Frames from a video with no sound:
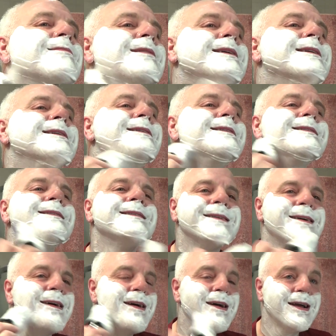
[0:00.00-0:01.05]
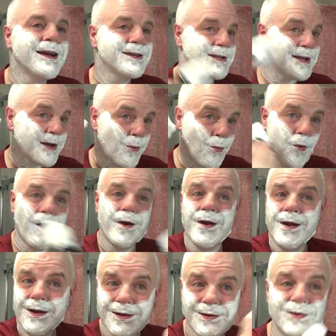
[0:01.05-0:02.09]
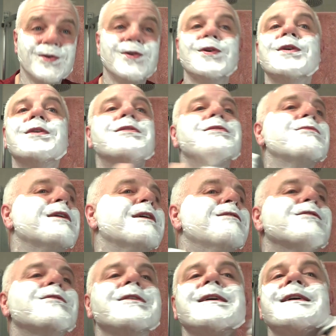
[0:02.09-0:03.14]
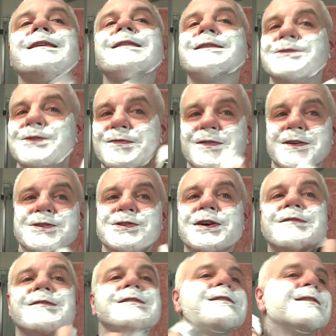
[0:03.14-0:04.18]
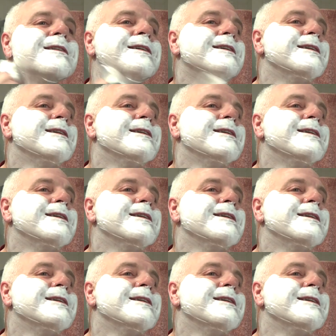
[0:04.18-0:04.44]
it's like 1, 2, 3, 4, and that's your face covered.